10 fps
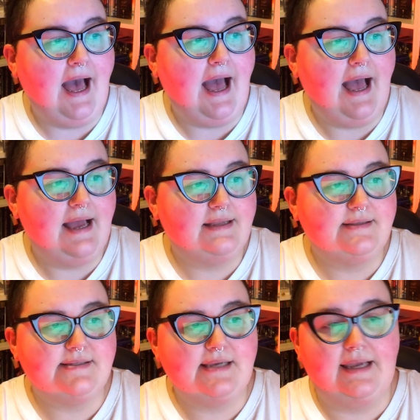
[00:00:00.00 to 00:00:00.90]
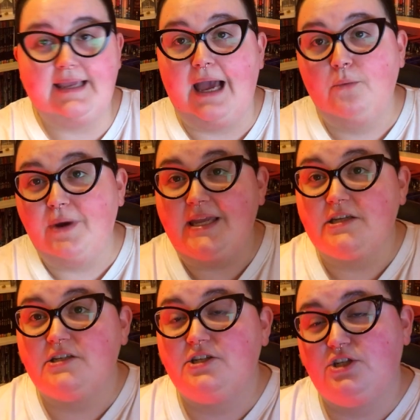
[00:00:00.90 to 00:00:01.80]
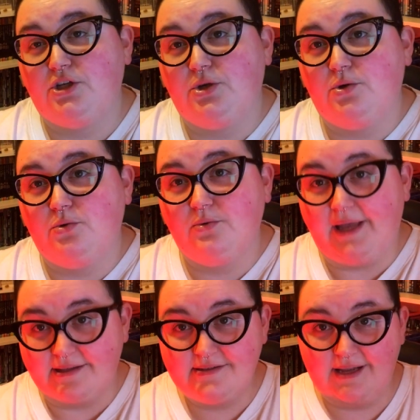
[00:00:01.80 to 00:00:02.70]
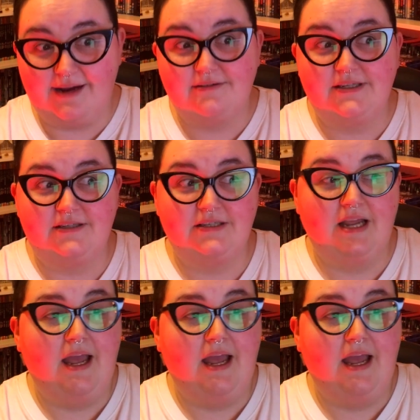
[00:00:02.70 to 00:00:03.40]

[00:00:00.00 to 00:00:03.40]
and I can't wait to get started.